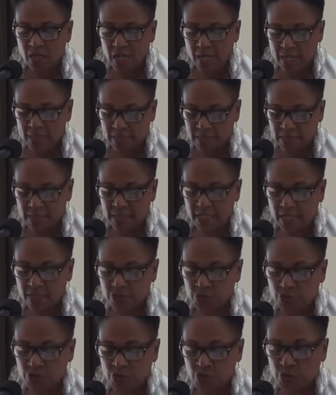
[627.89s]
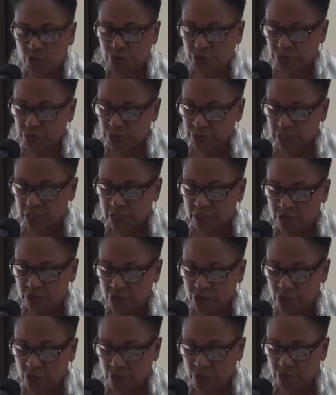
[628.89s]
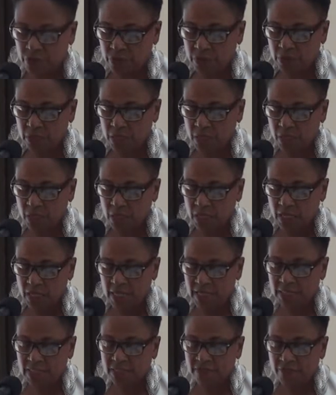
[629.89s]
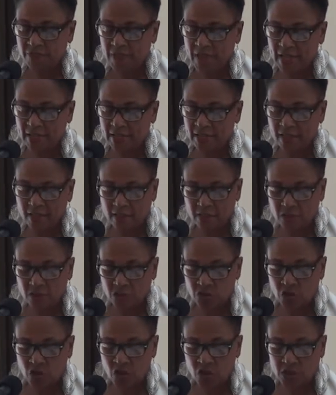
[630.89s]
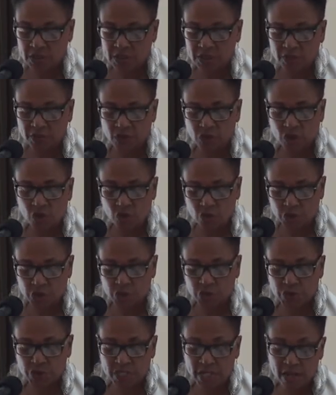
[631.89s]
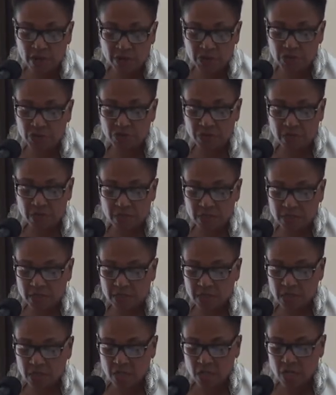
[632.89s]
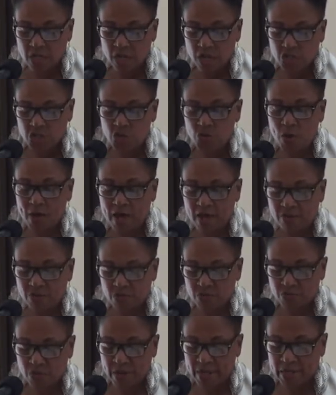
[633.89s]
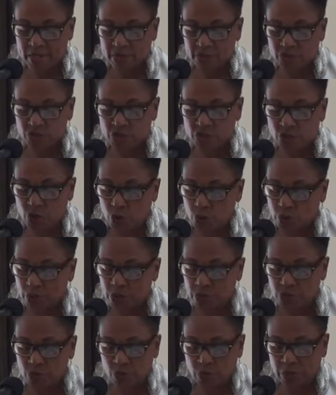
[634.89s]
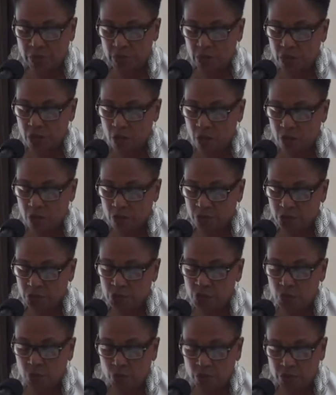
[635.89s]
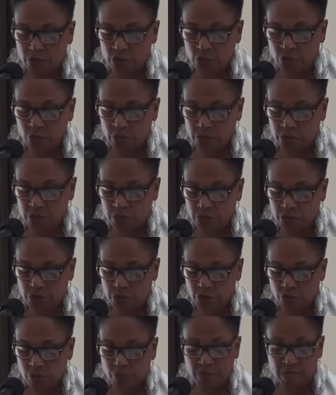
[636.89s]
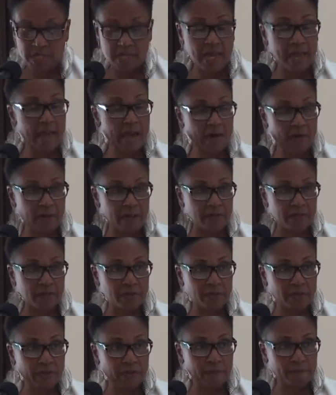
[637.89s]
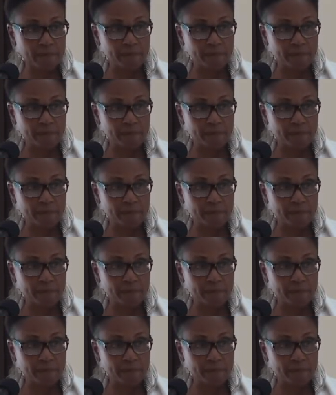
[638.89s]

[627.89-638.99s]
and its texture or your skin tone. It's the fact that the laws and the culture tell you this. You have a right to go where you want to go, do what you want to do, be however.